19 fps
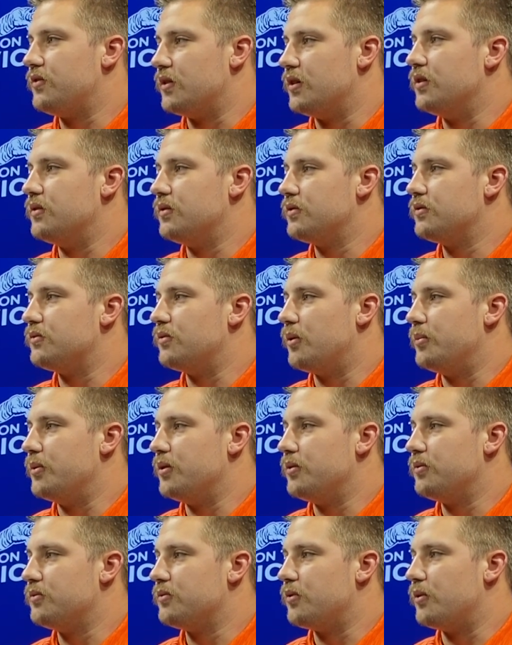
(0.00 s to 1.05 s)
so we'll be
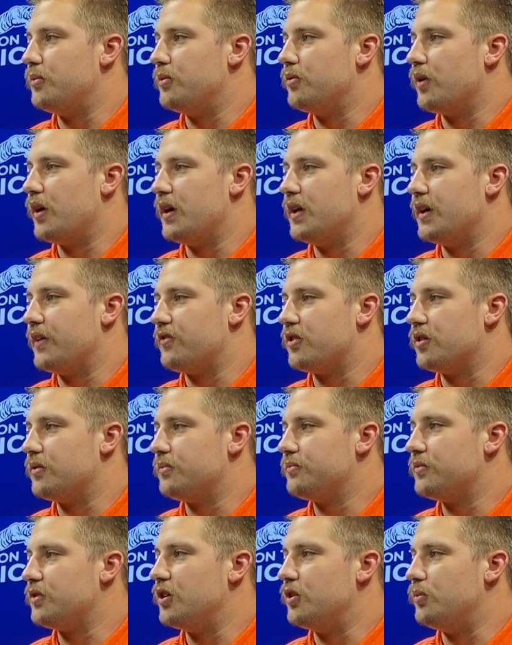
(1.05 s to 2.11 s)
ready after a
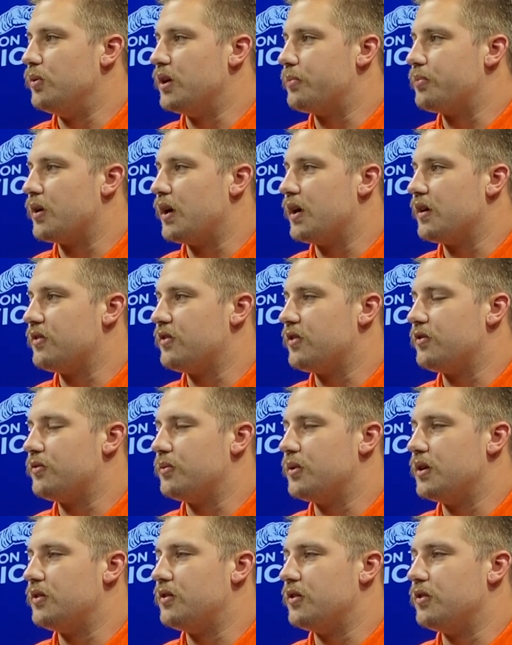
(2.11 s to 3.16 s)
good week of practice this
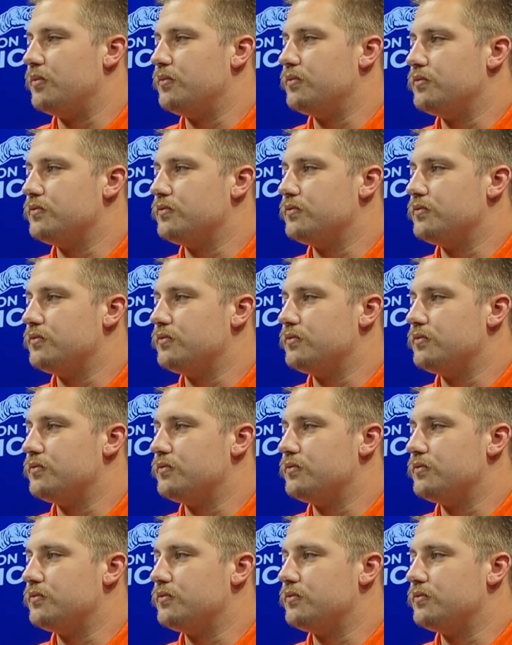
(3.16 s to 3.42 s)
week too.